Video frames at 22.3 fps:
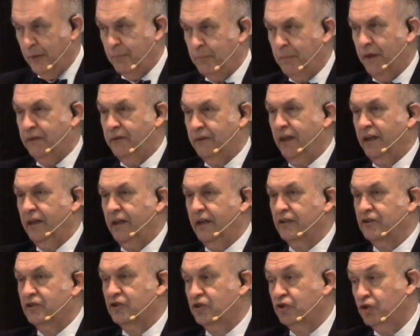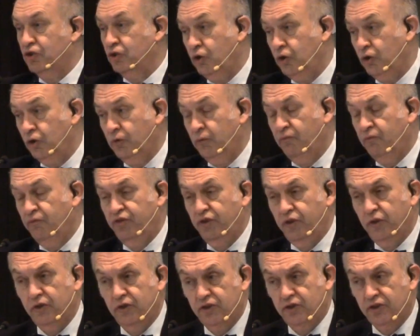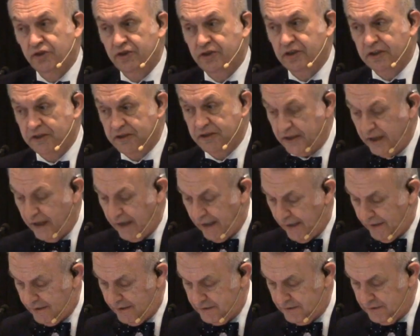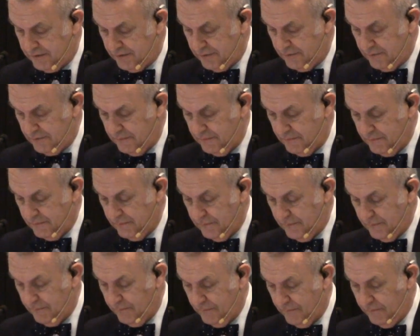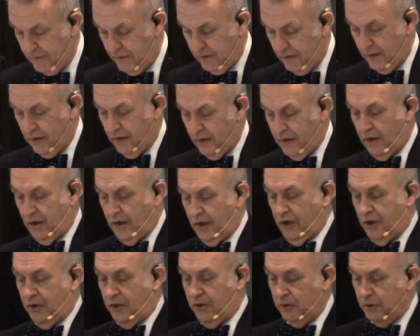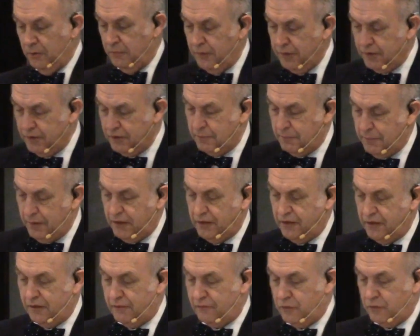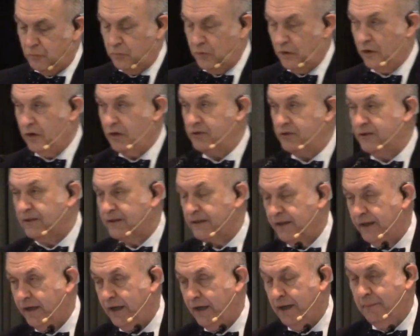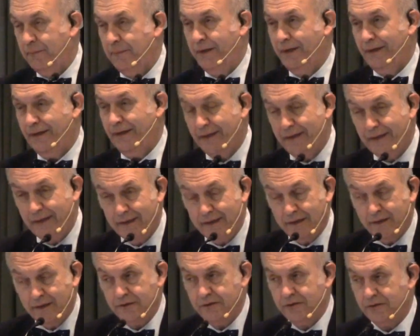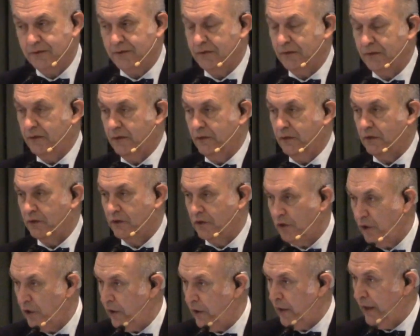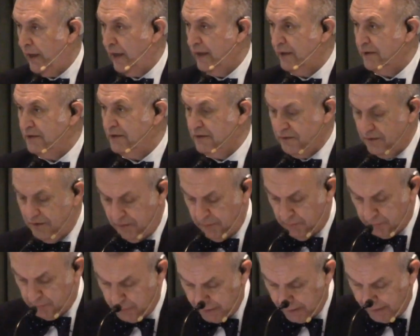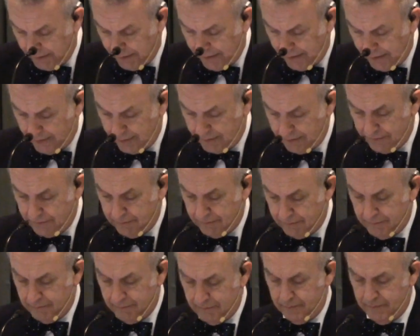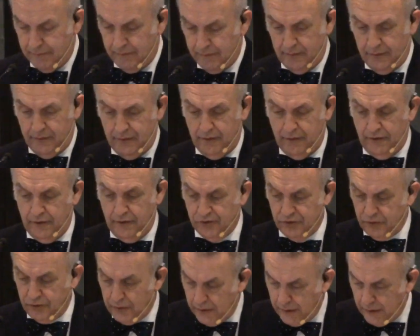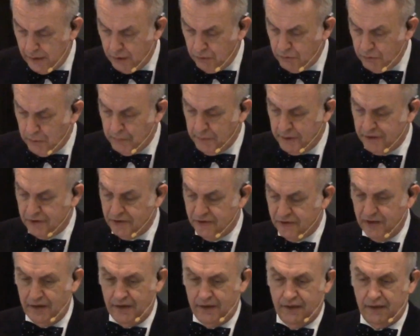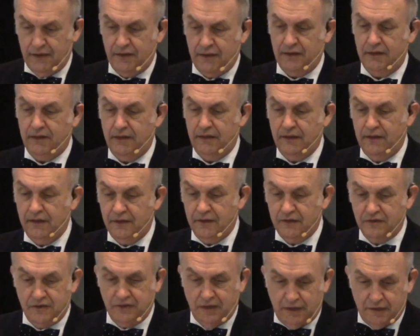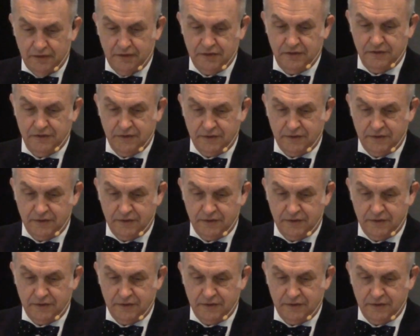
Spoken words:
But they assume future success. Human dominion of the world to come is God's plan. So how will we see such